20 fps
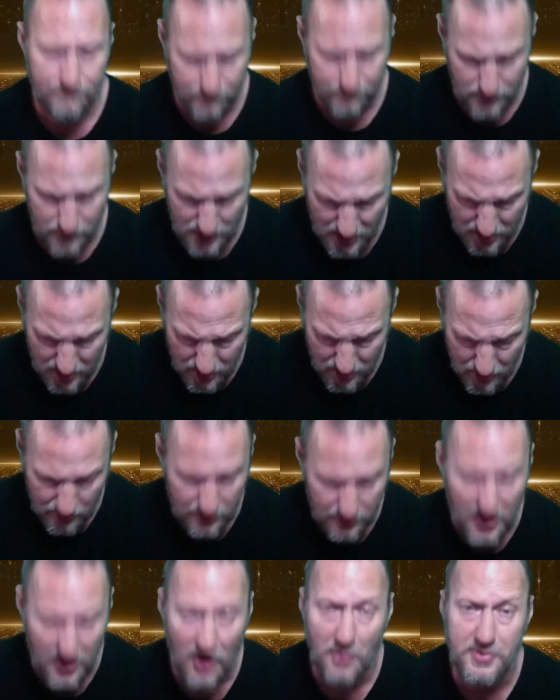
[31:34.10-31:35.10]
you know,
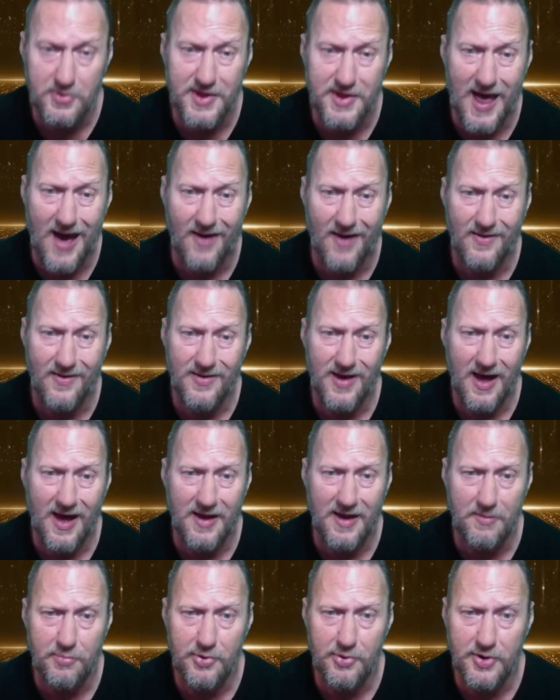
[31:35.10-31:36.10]
and helps out. I'd
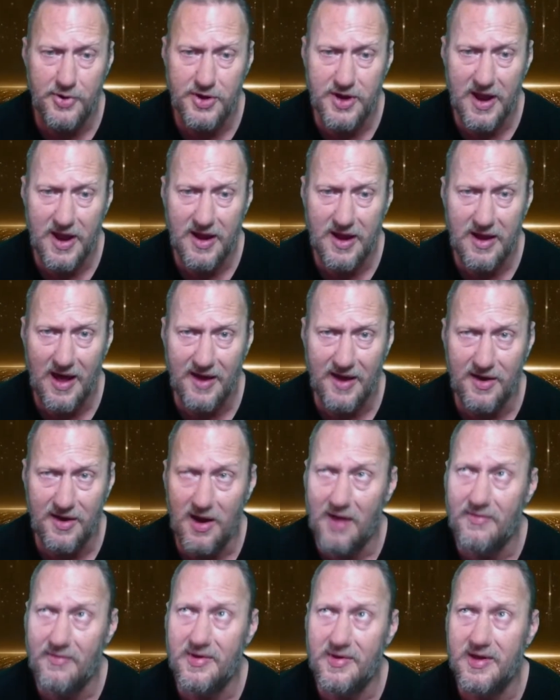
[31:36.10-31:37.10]
appreciate it. I'd
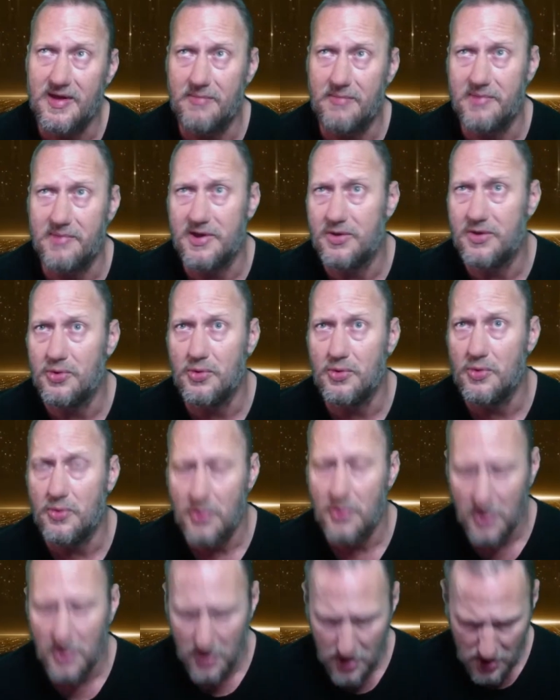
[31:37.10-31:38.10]
love it. It'd be cool.
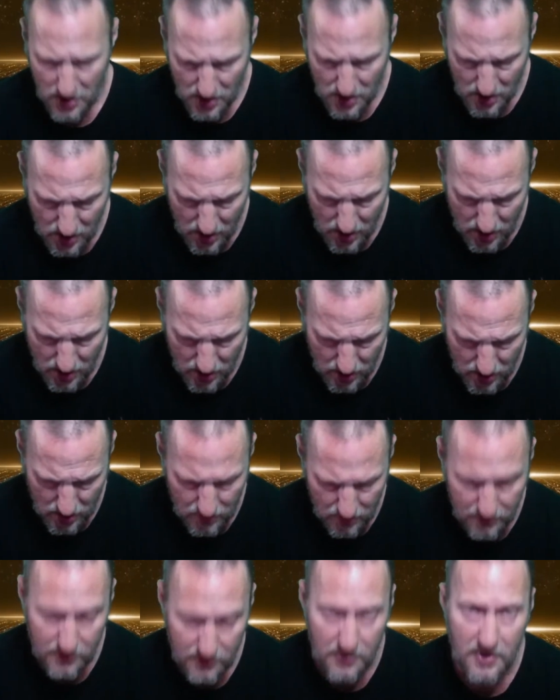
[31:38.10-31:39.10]

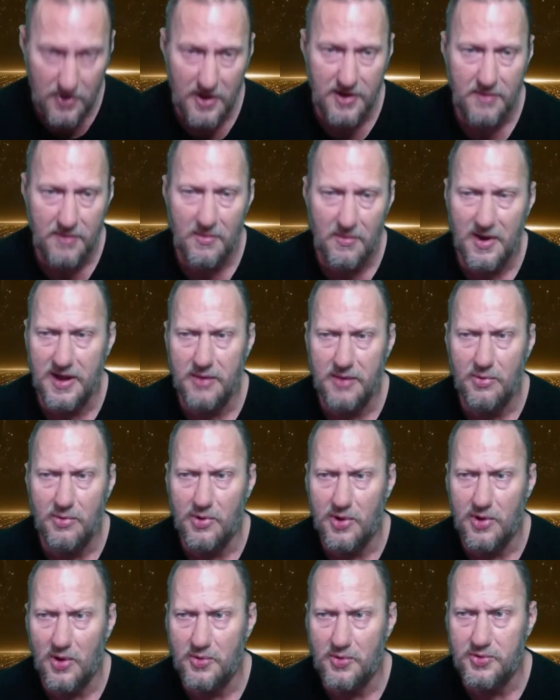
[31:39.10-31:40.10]
And the money will
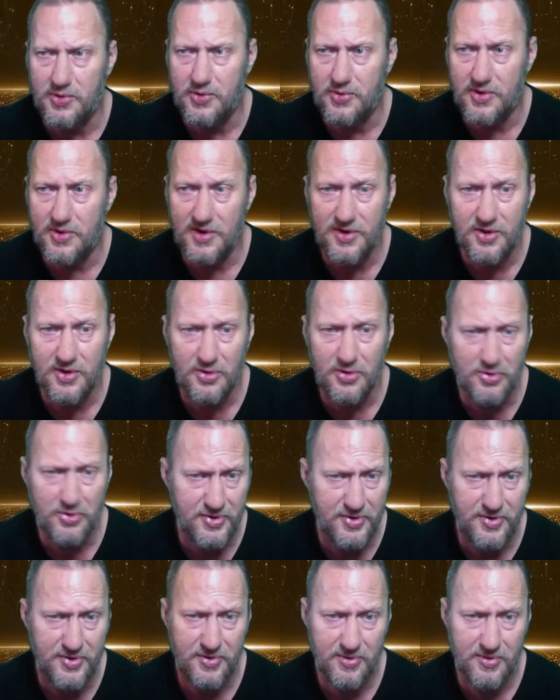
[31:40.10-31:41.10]
go to good
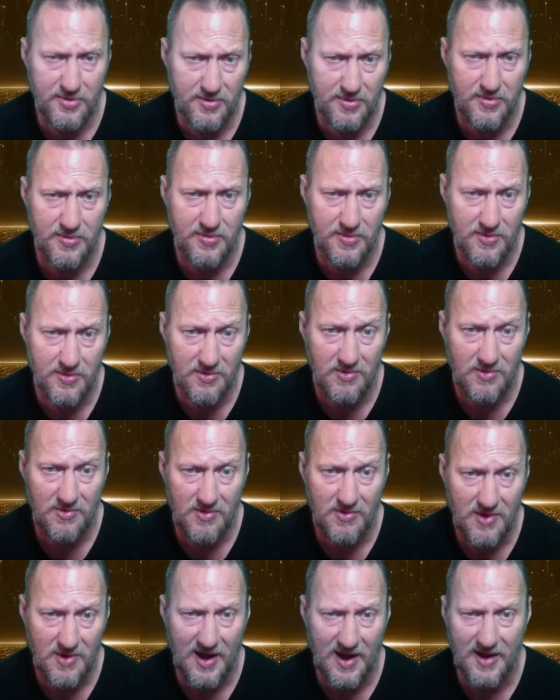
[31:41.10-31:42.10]
use.
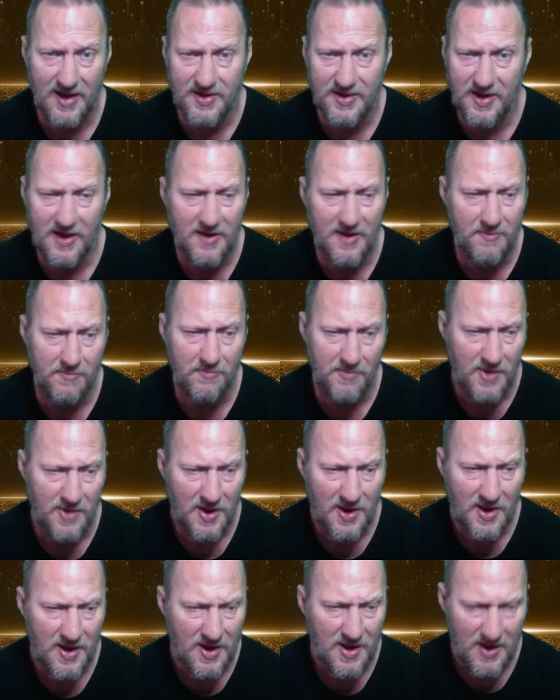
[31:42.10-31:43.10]
Like I said,
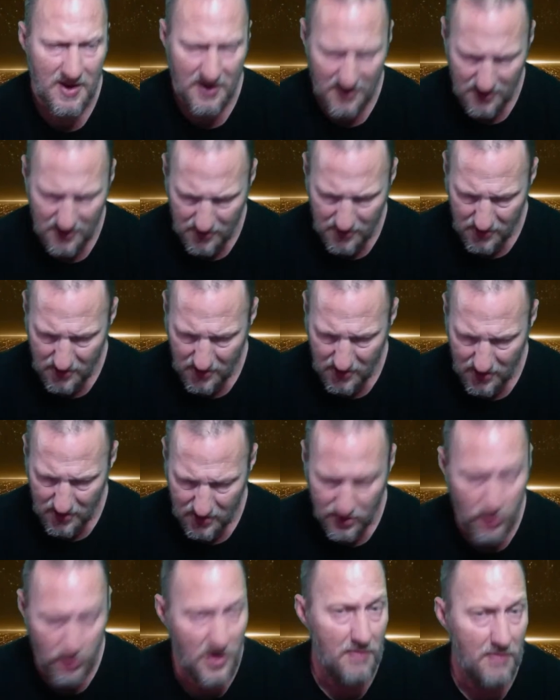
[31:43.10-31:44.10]

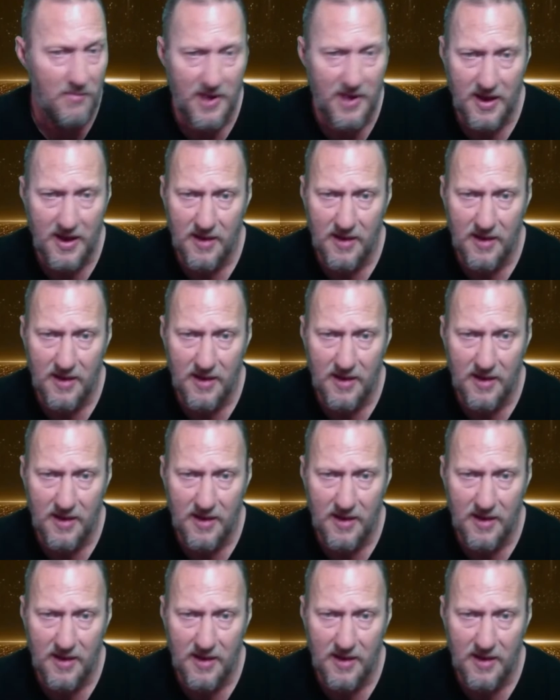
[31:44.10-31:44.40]
equipment,